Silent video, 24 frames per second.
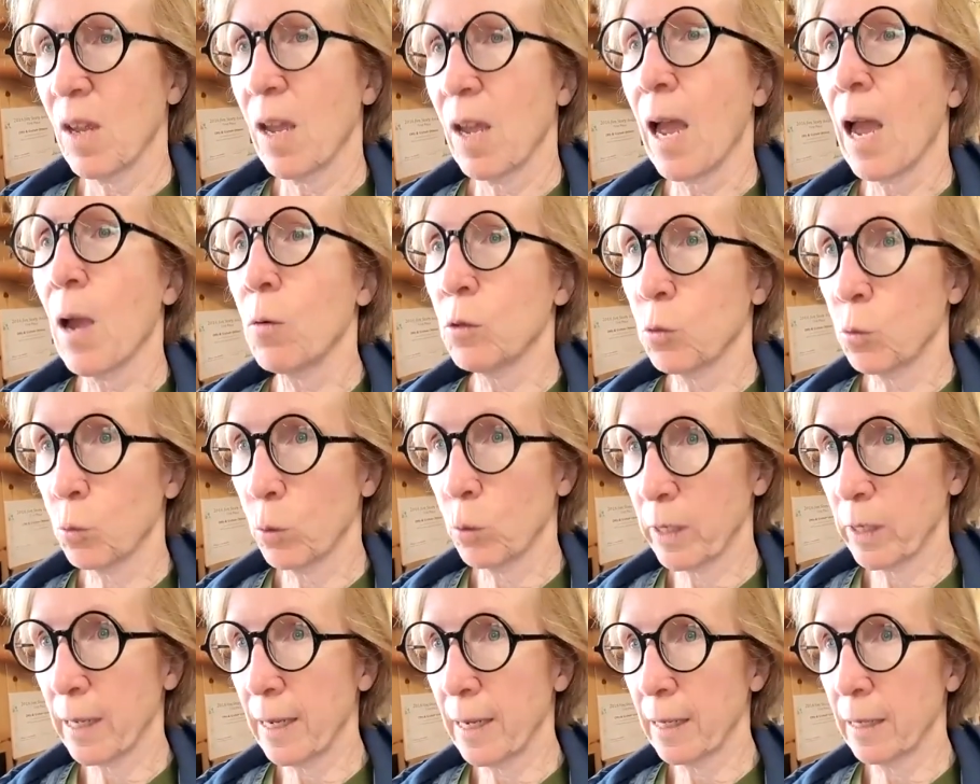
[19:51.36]
I was
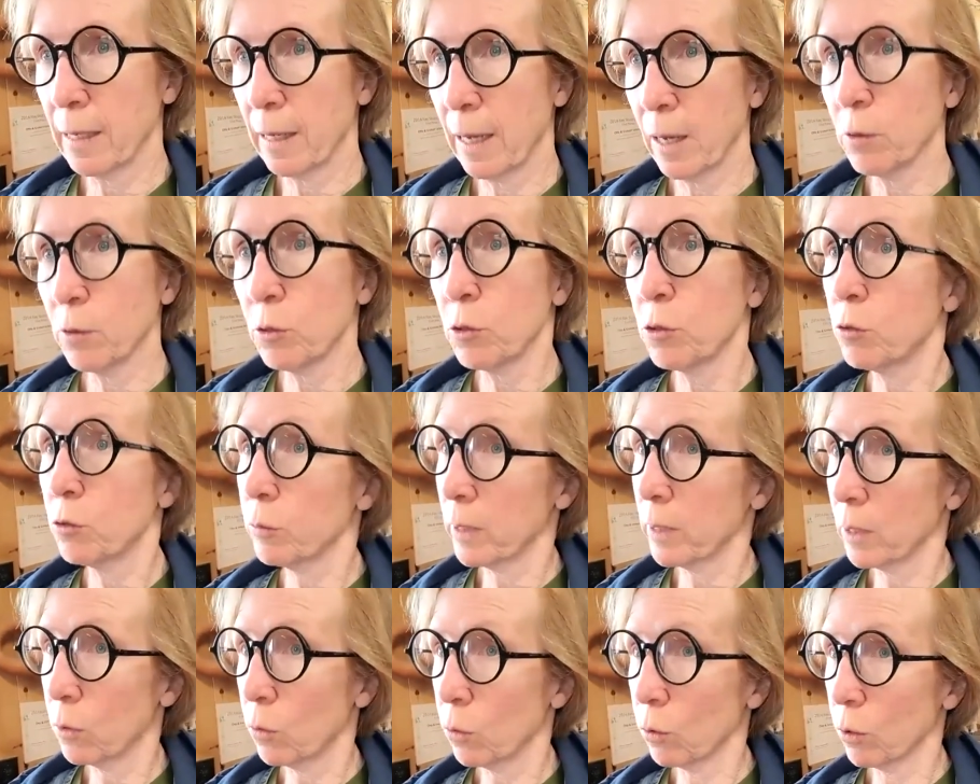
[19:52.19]

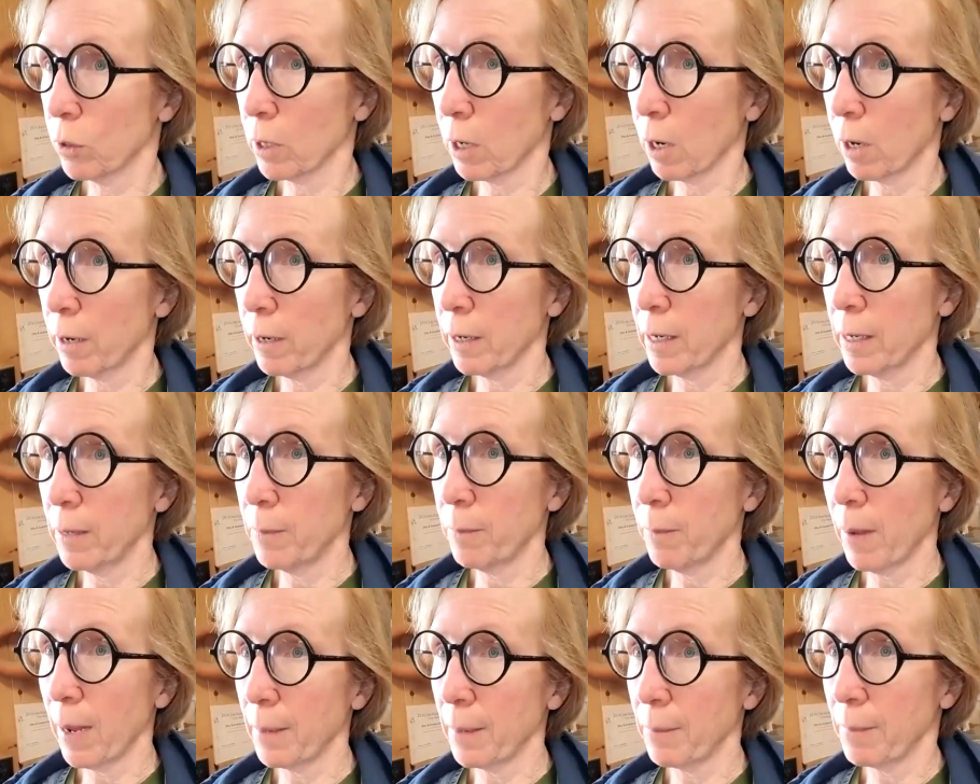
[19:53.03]
doing gourd art in
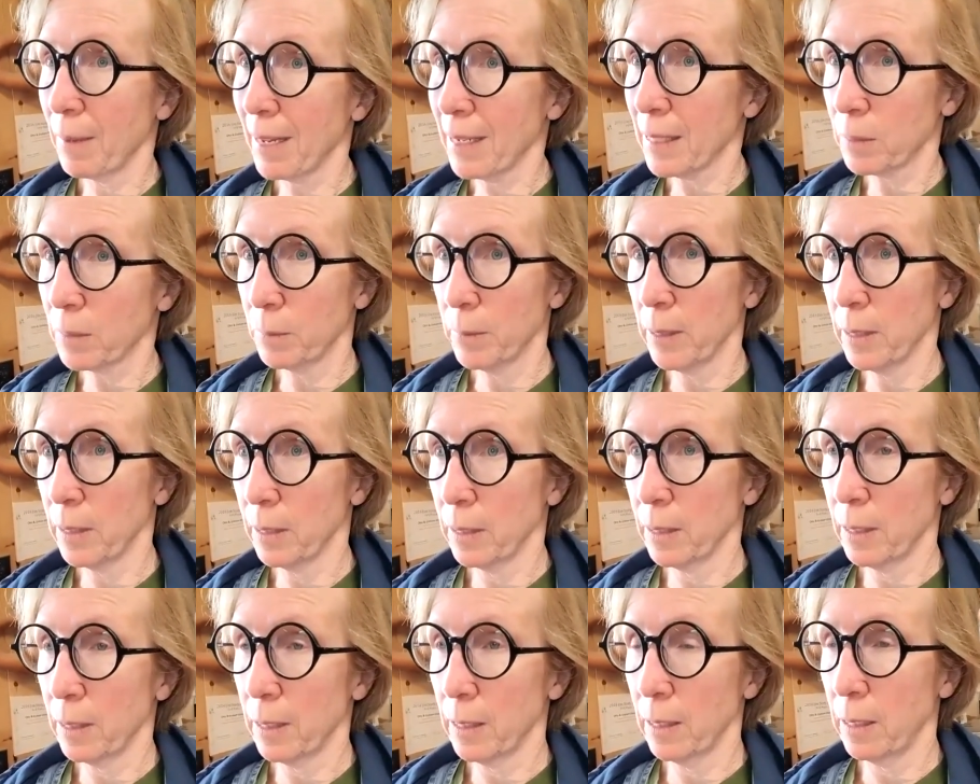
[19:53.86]
my basement
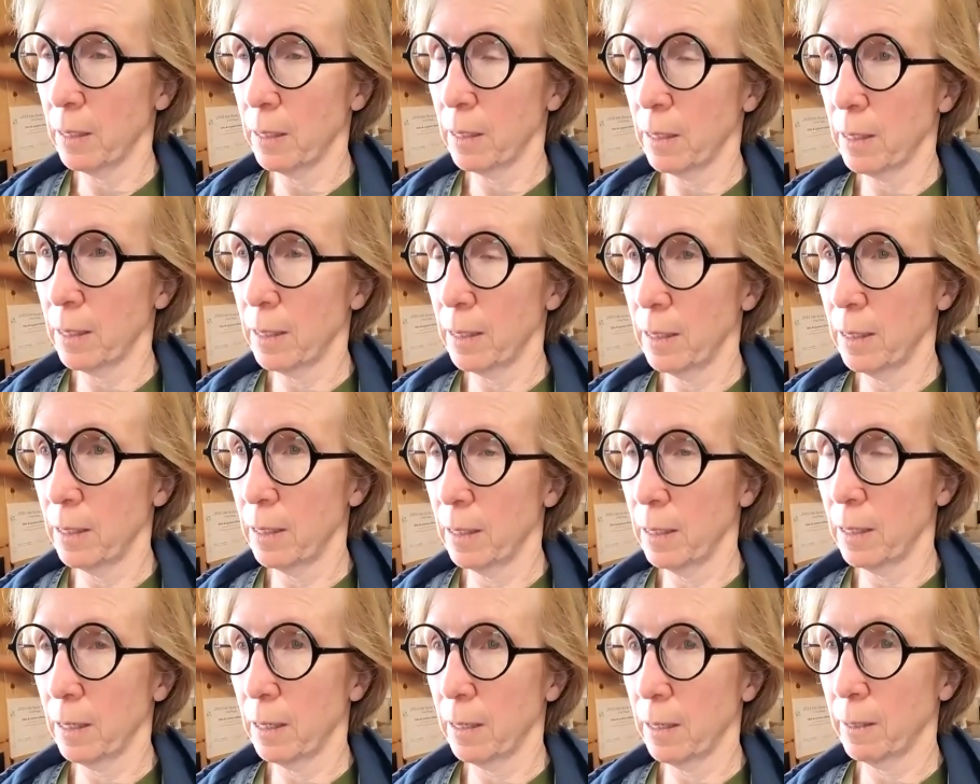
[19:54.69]
in
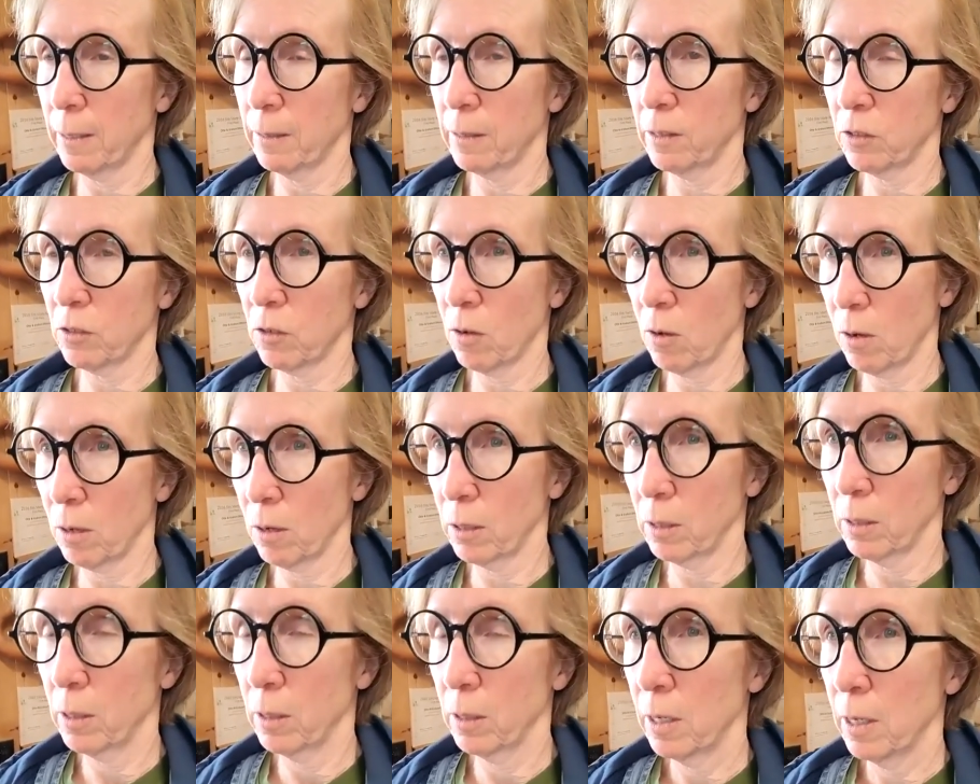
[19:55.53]

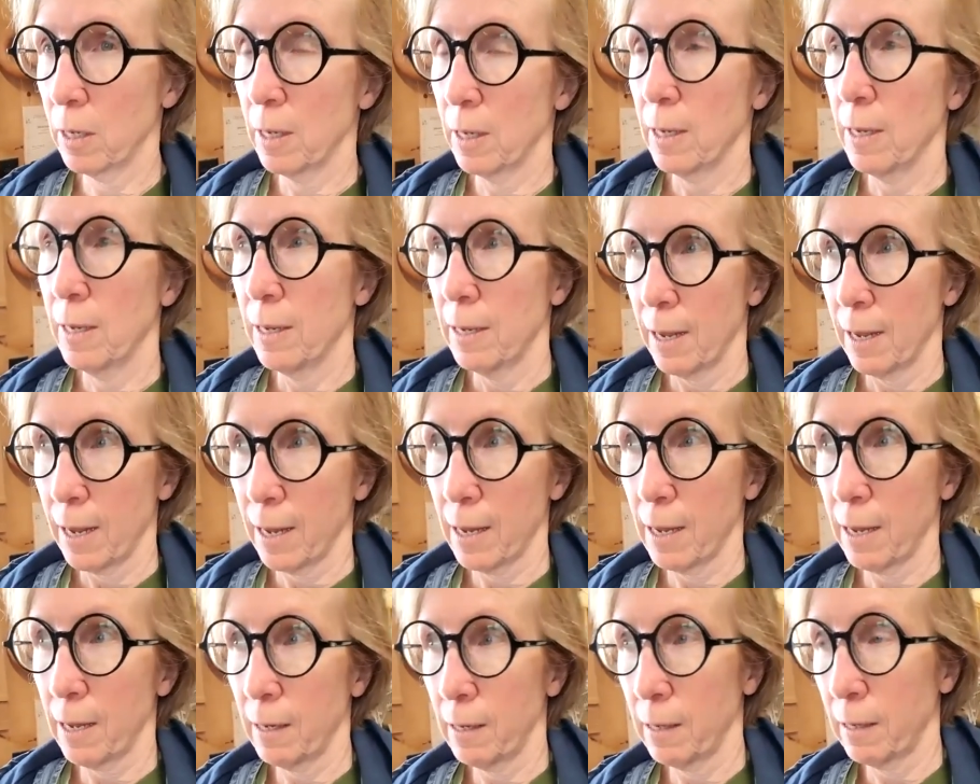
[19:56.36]
Song,
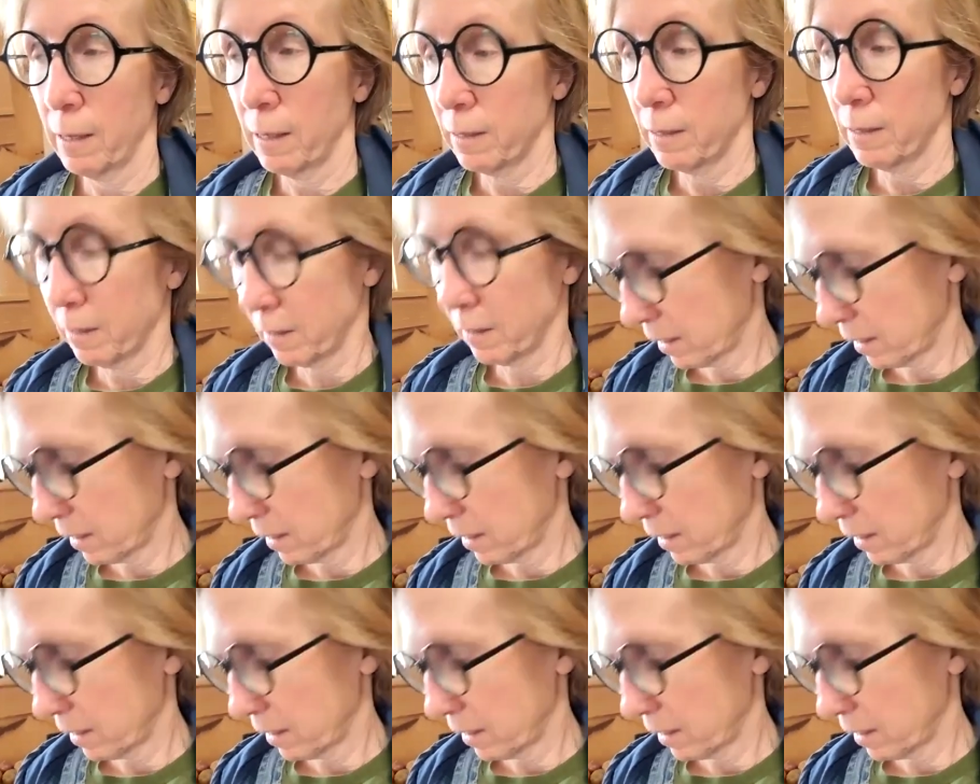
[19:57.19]
and it's a